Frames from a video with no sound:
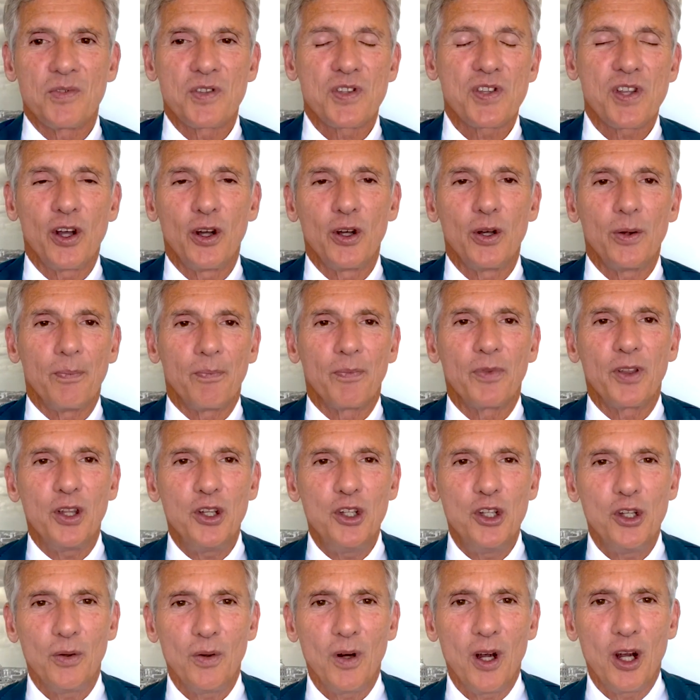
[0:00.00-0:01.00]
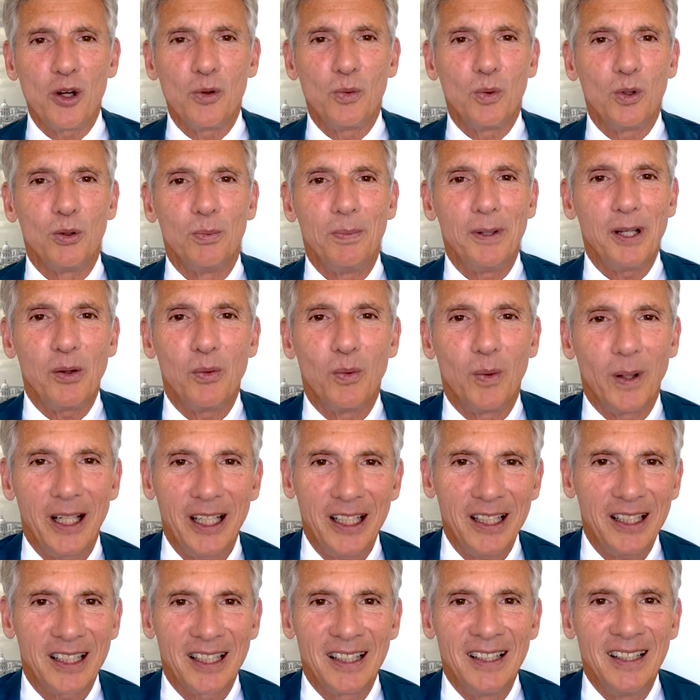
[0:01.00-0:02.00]
So the euro will be
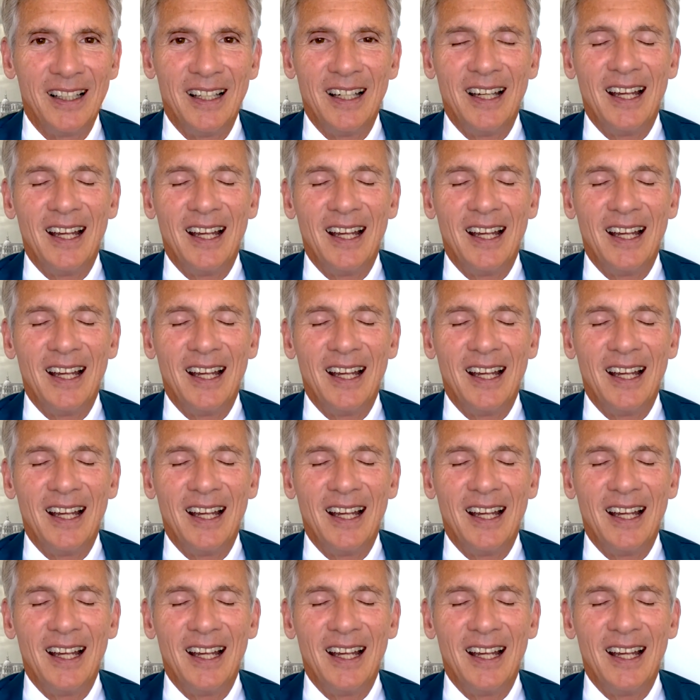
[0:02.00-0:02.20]
weak,